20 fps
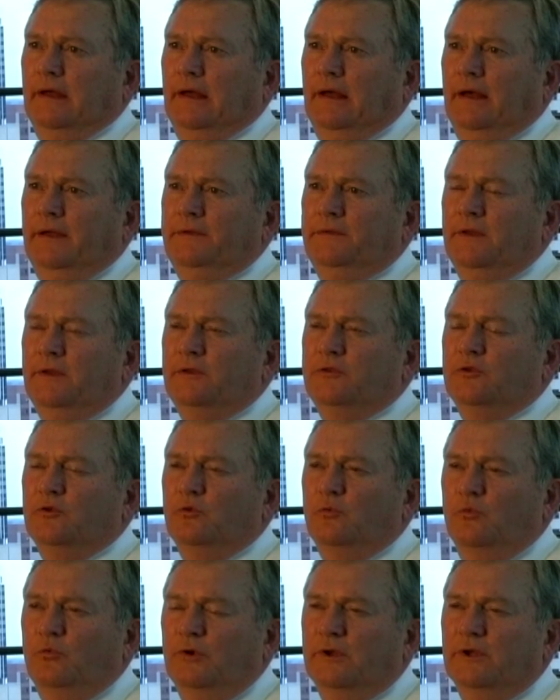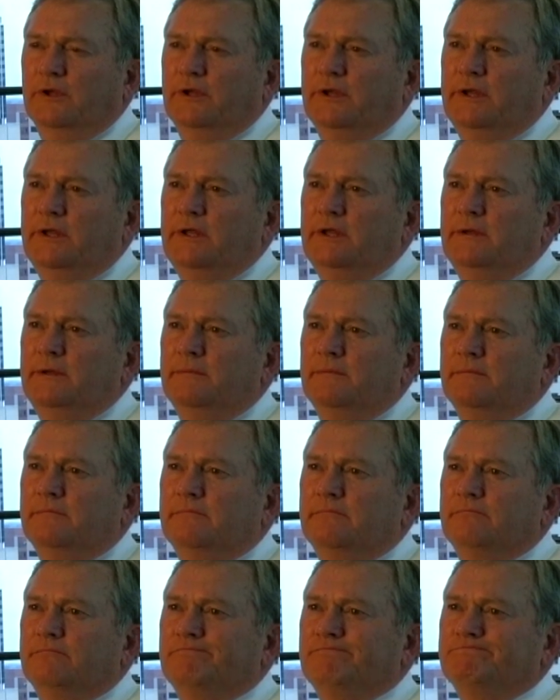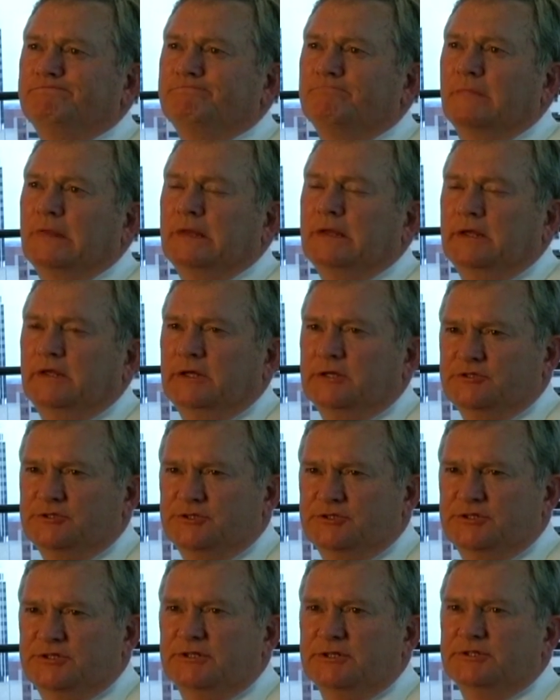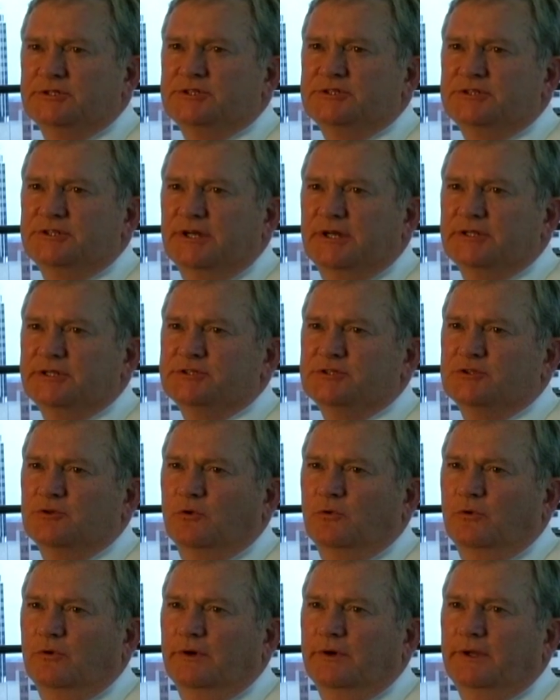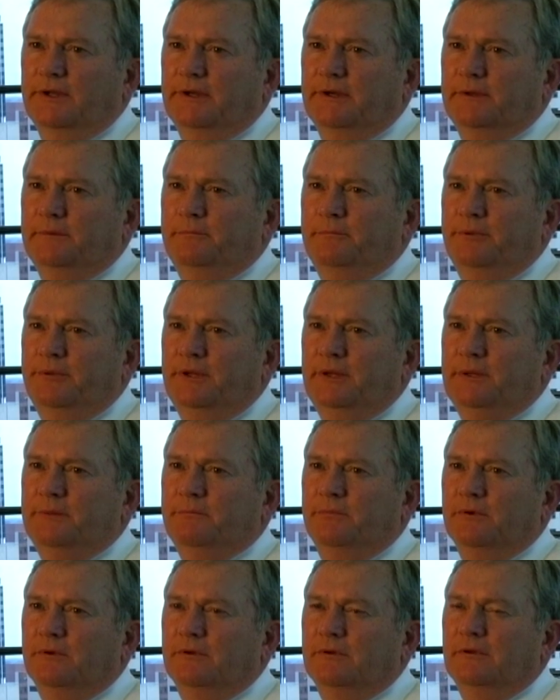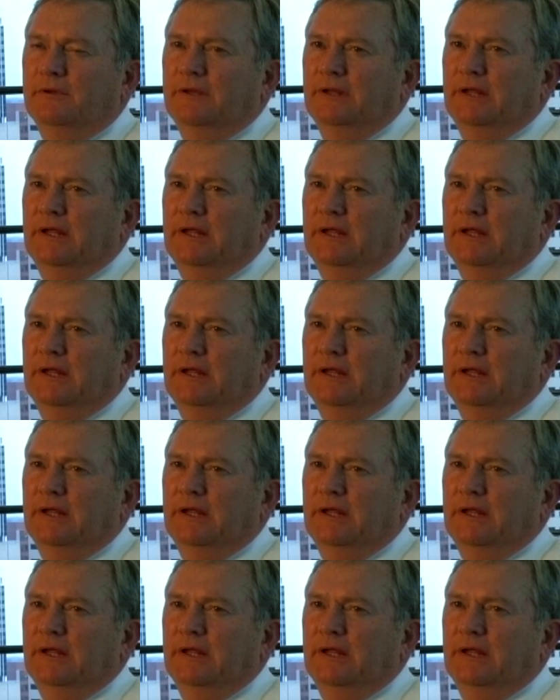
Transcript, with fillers: I think the really success-oriented people